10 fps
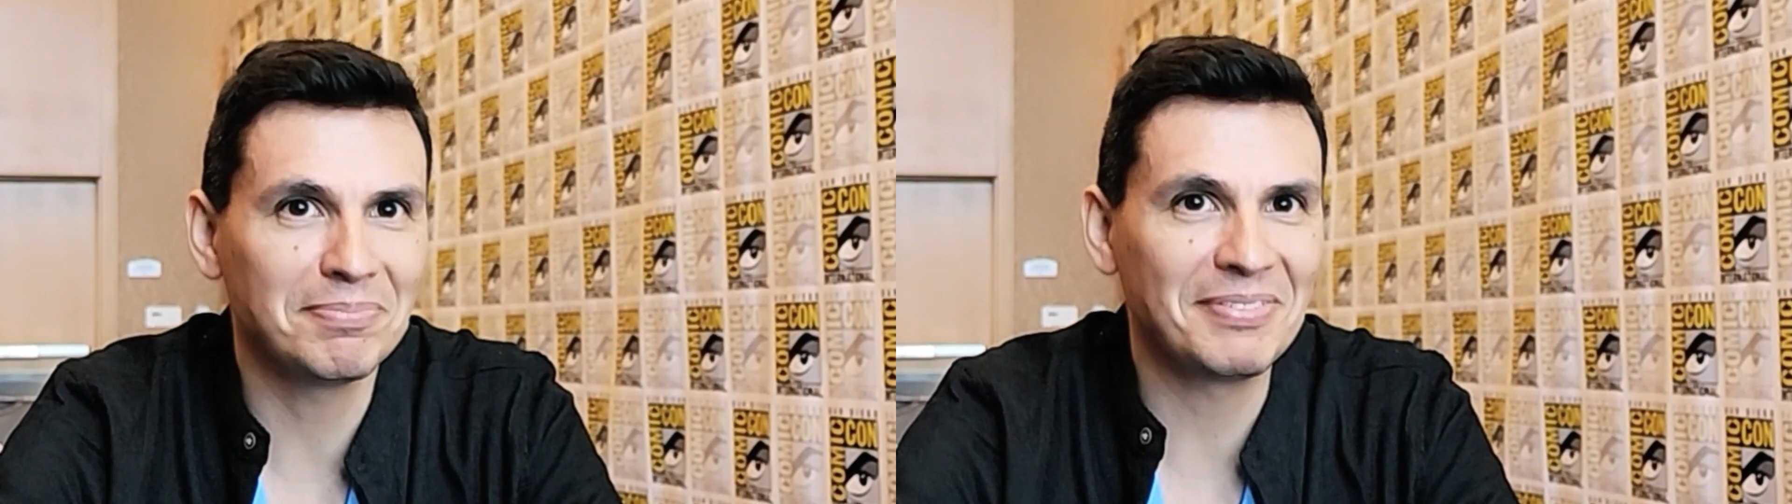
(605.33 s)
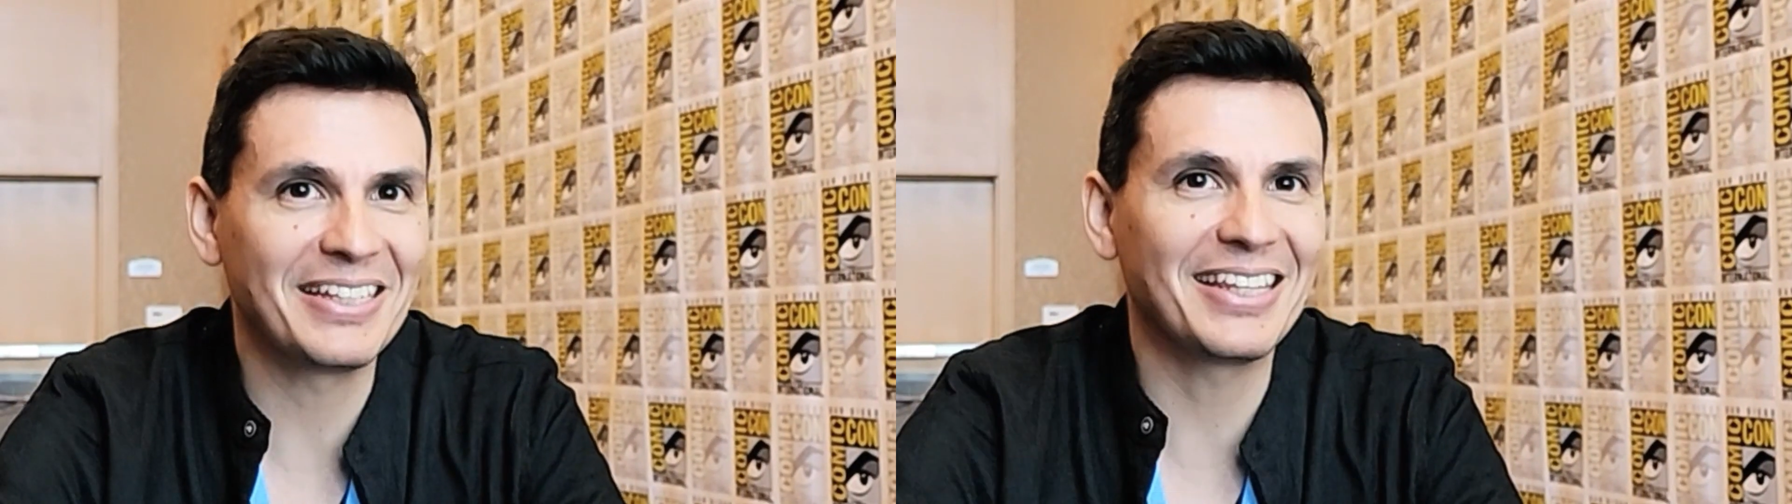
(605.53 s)

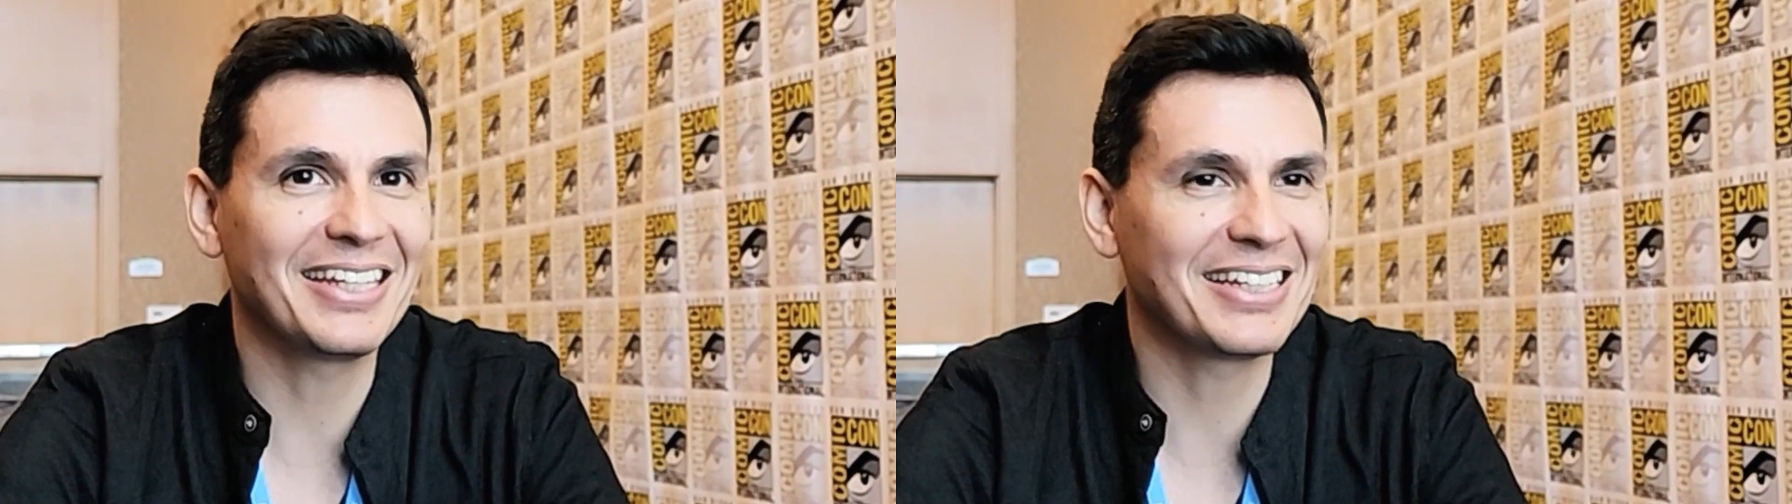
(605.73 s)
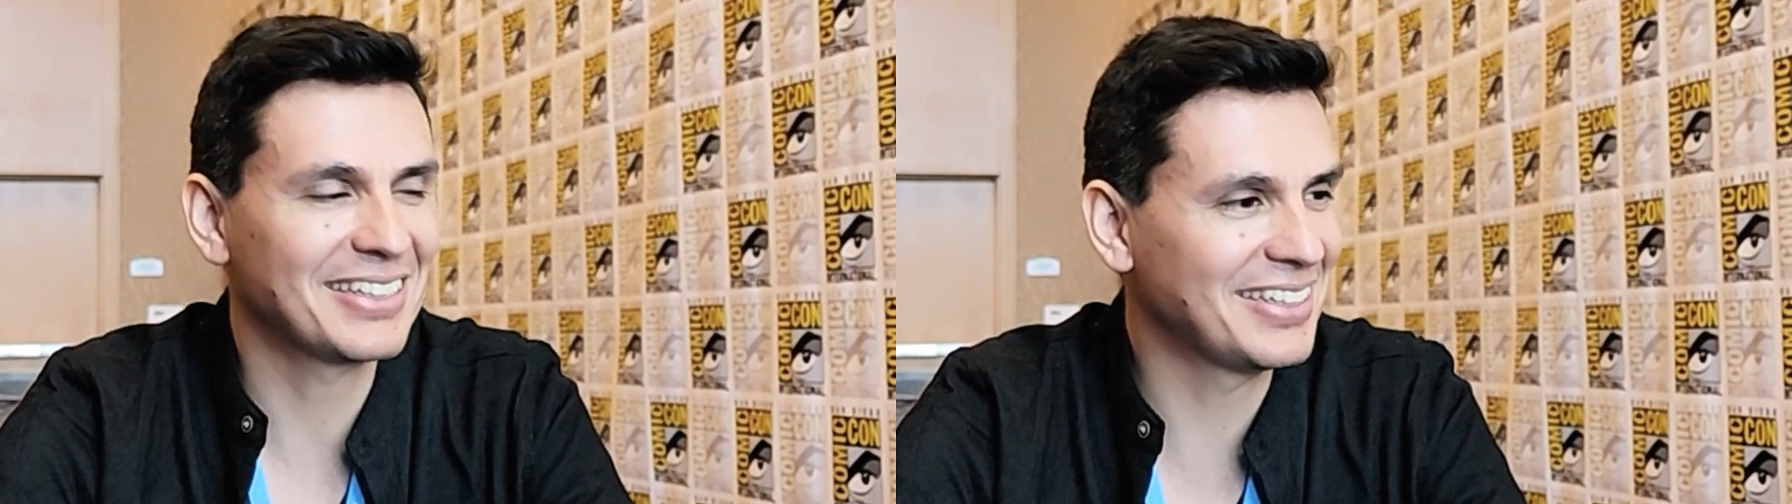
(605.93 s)
I think.
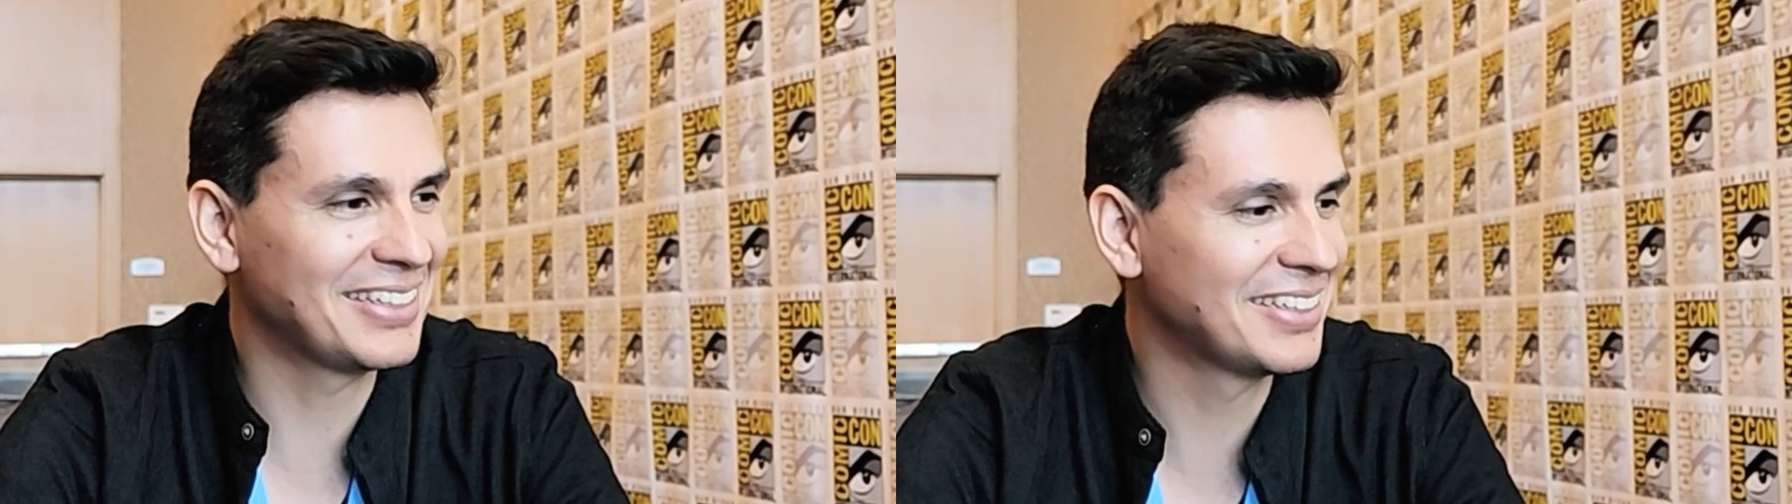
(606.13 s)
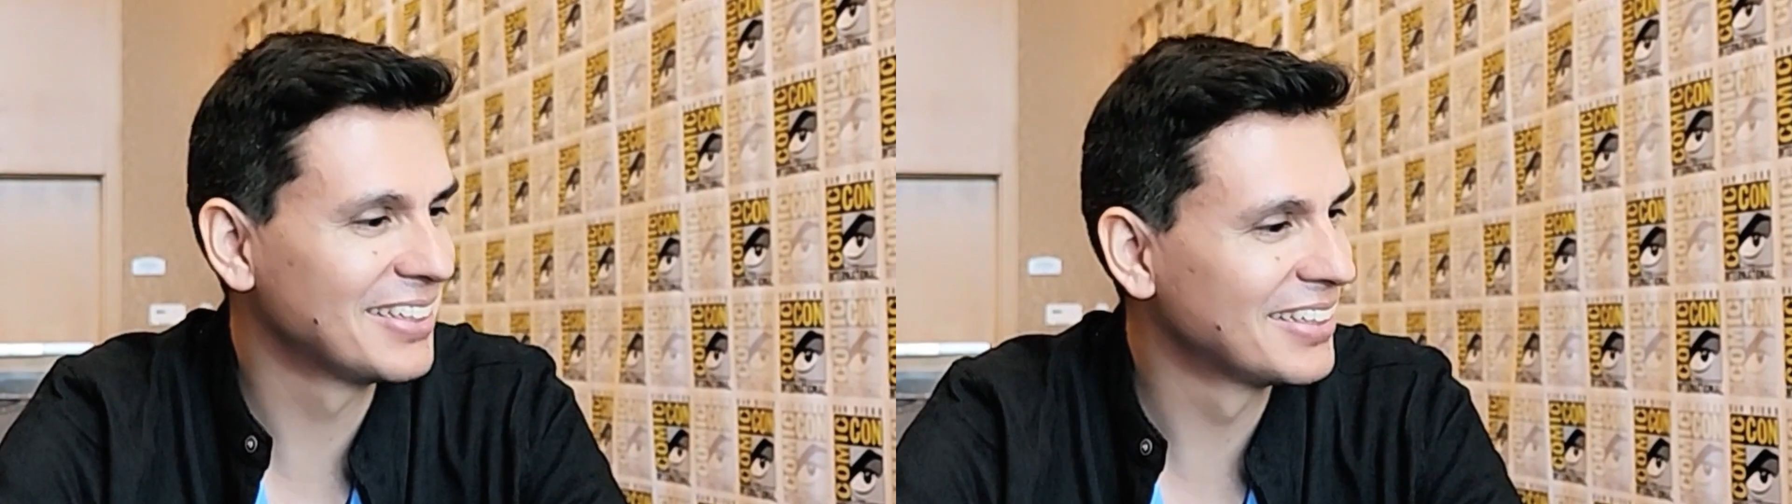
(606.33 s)

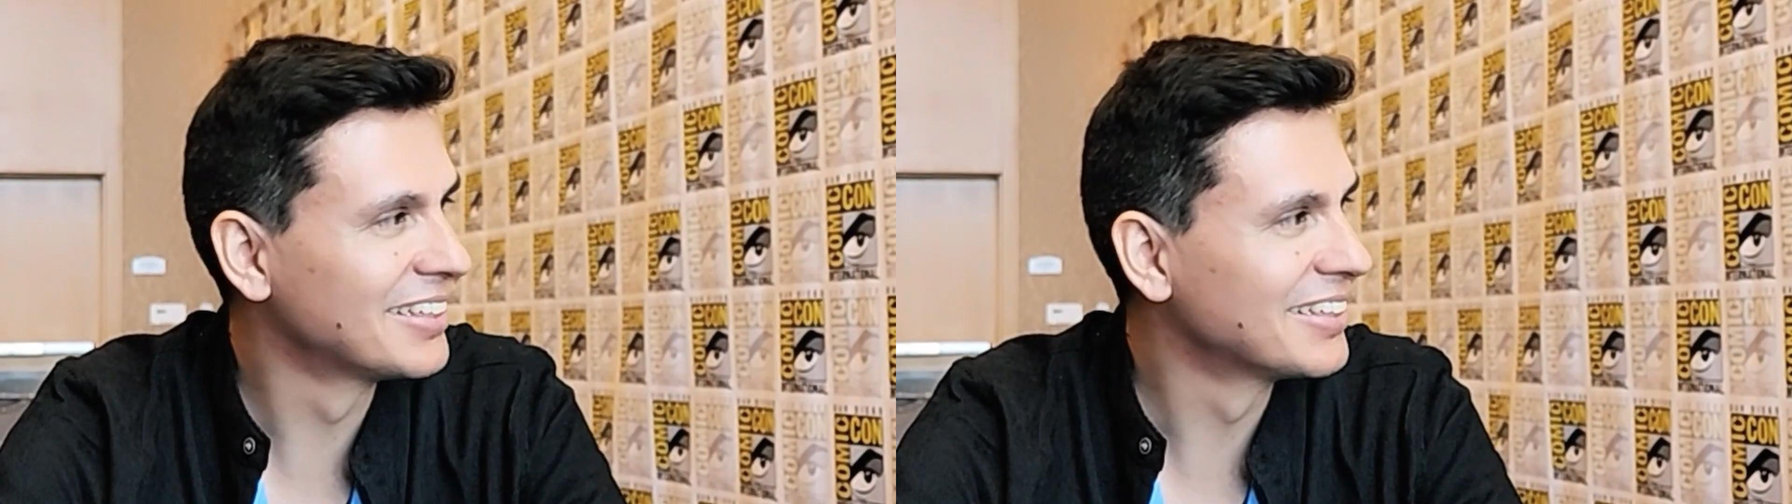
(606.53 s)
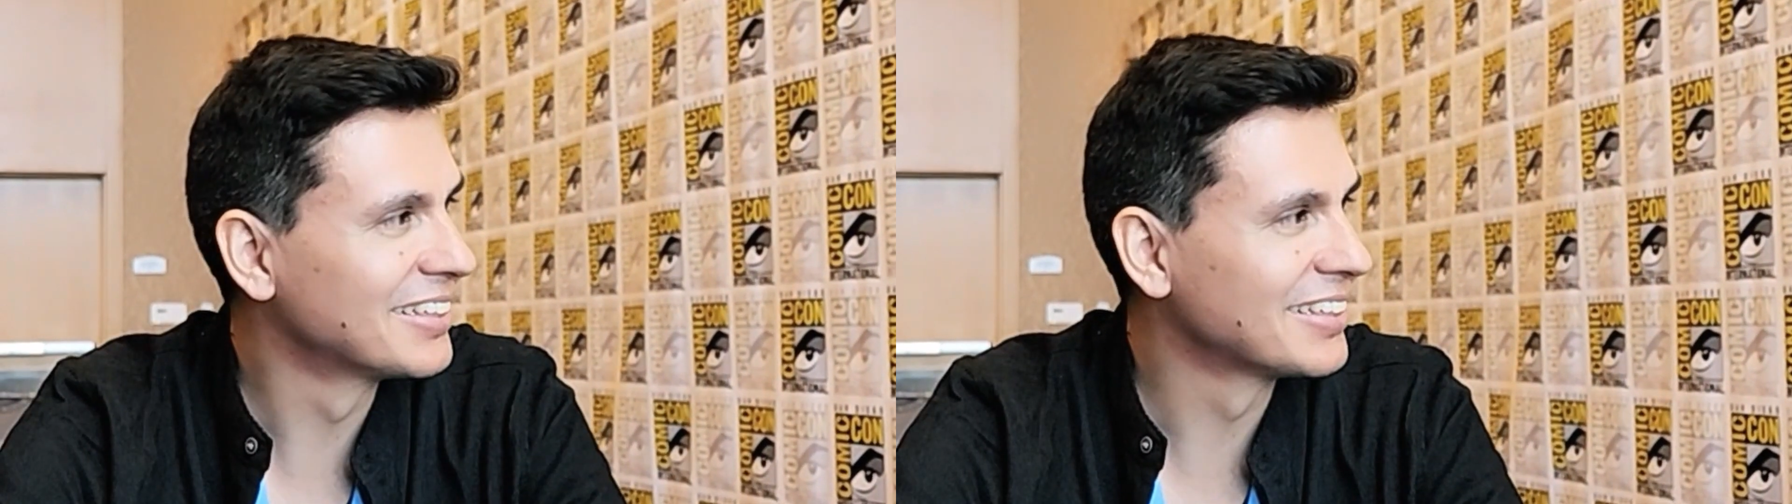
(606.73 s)

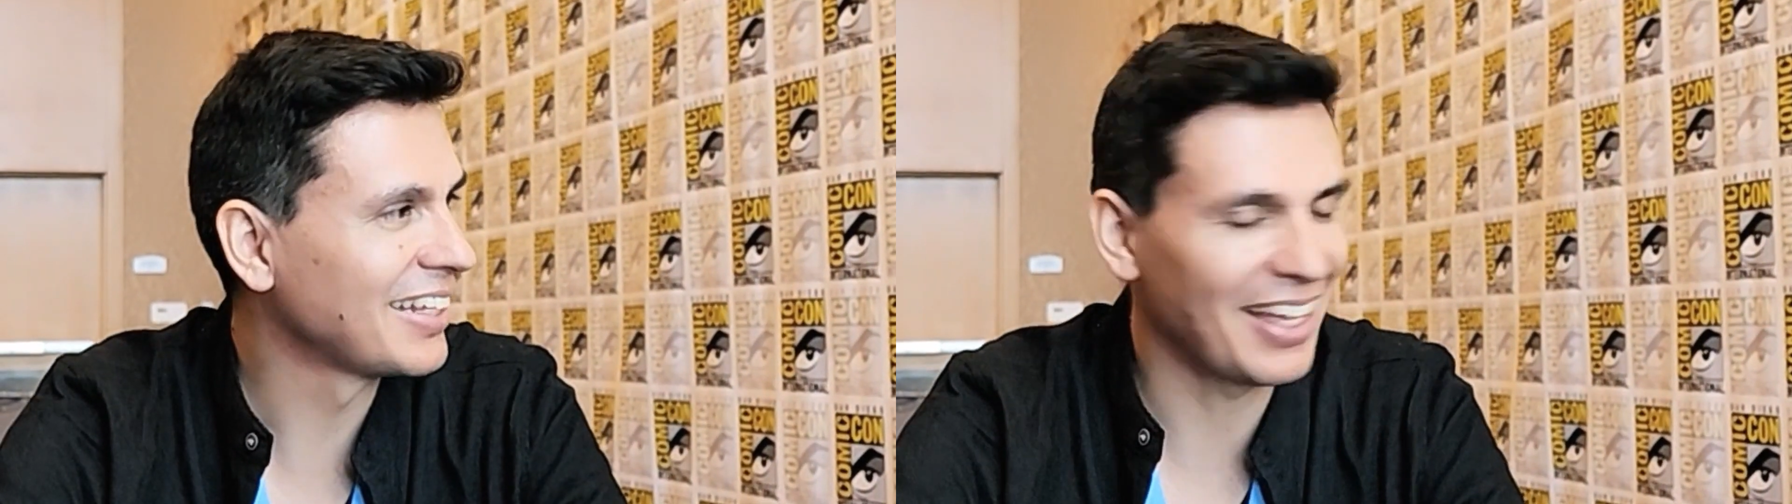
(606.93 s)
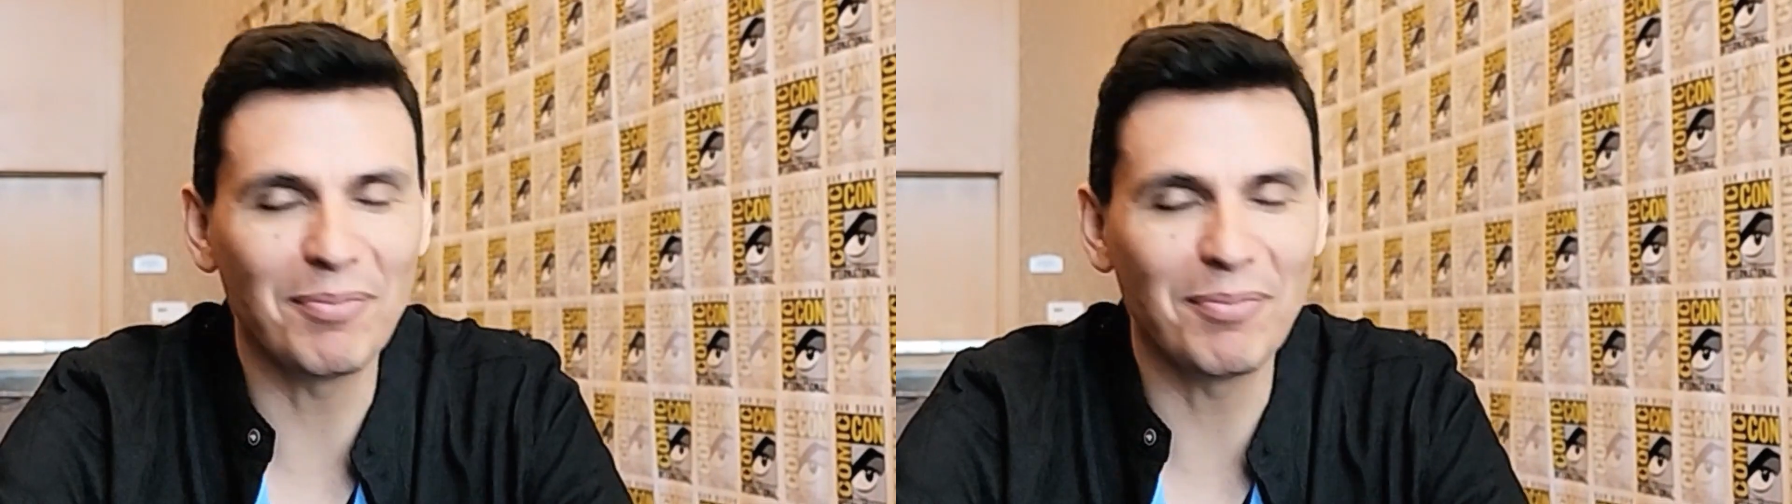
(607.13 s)
Yeah.